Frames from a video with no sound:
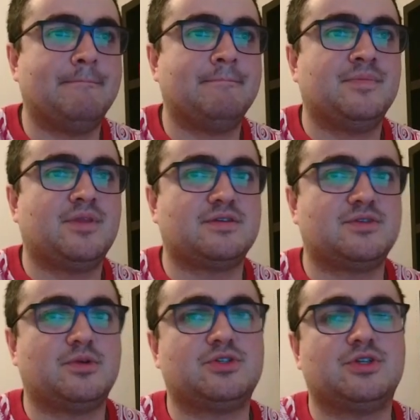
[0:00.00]
Thanks for
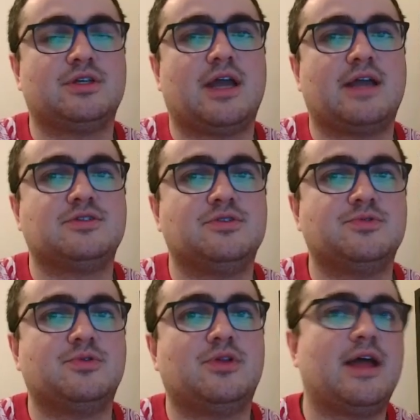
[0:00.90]
watching as
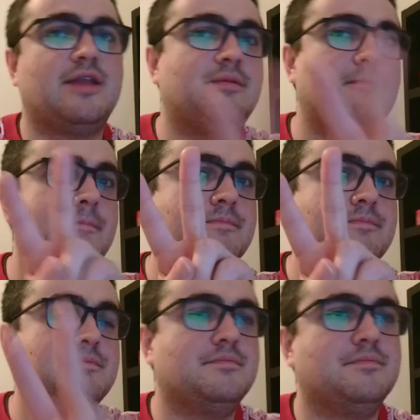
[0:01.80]
usual and
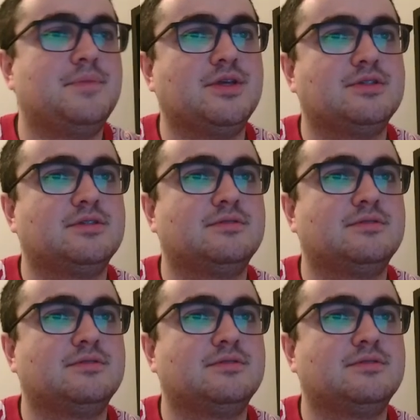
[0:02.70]
peace.